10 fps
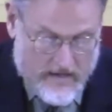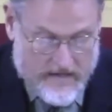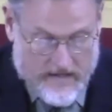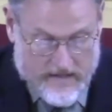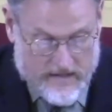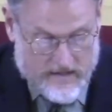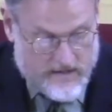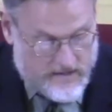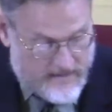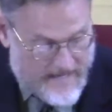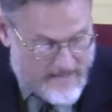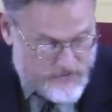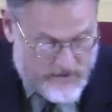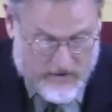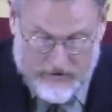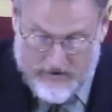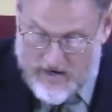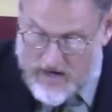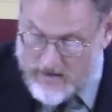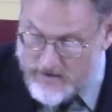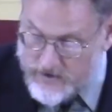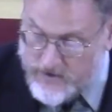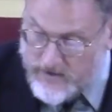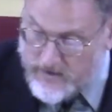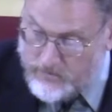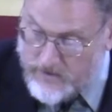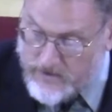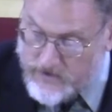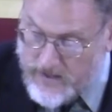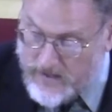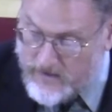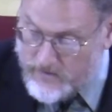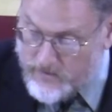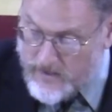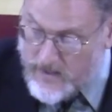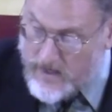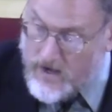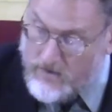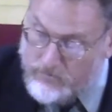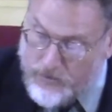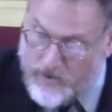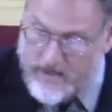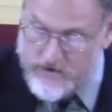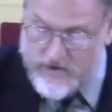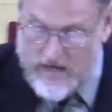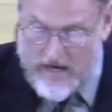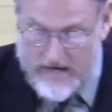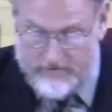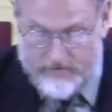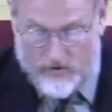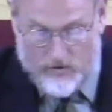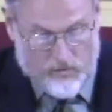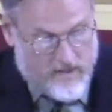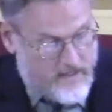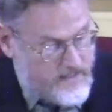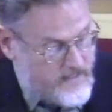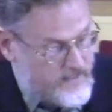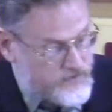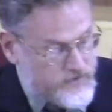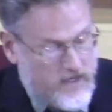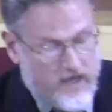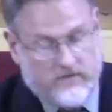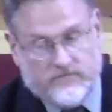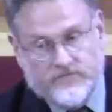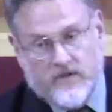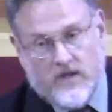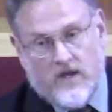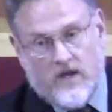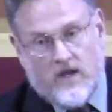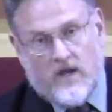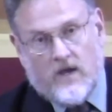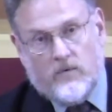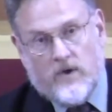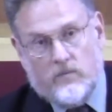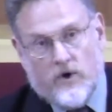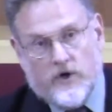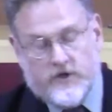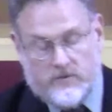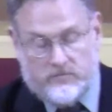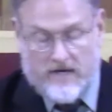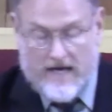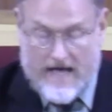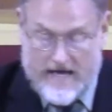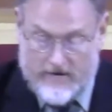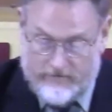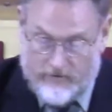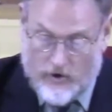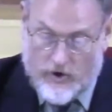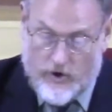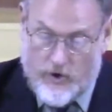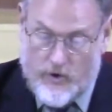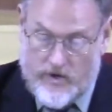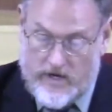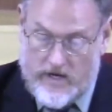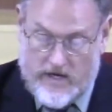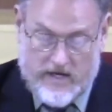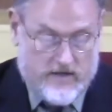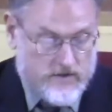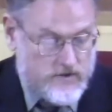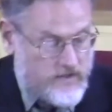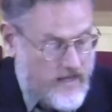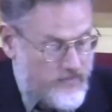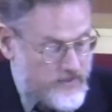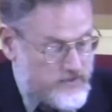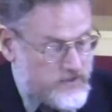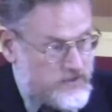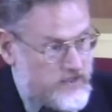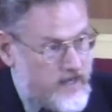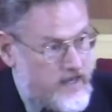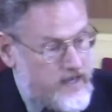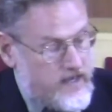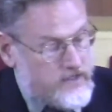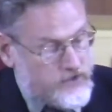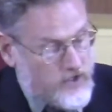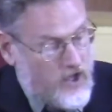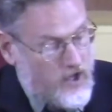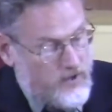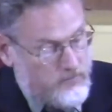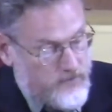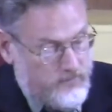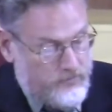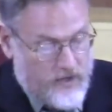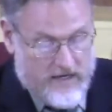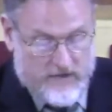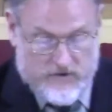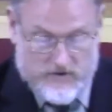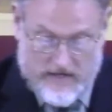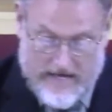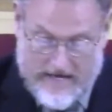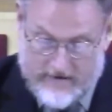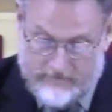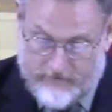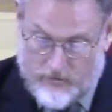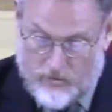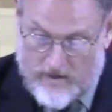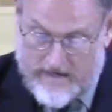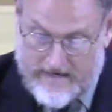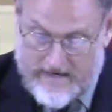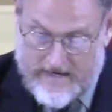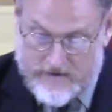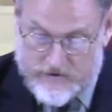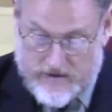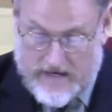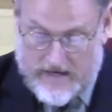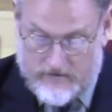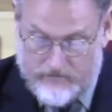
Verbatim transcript: In classic theology, we say that we praise God for what he has done we worship God for who He is, and this is a psalm that praises God for what He has done.